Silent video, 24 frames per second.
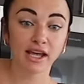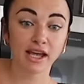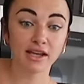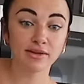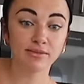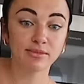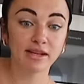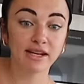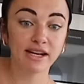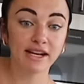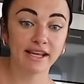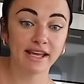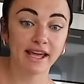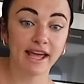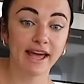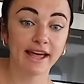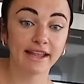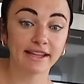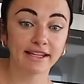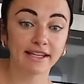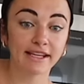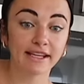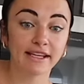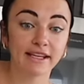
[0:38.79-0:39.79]
and meeting
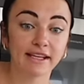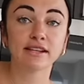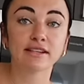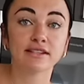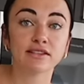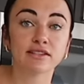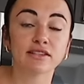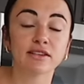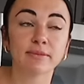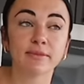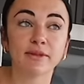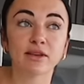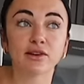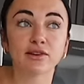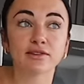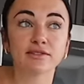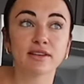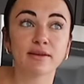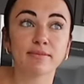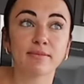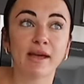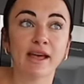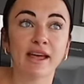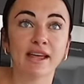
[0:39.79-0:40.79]
Ellie. These are some of the girls
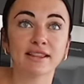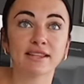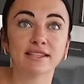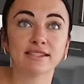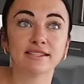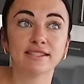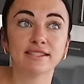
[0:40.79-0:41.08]
I met at the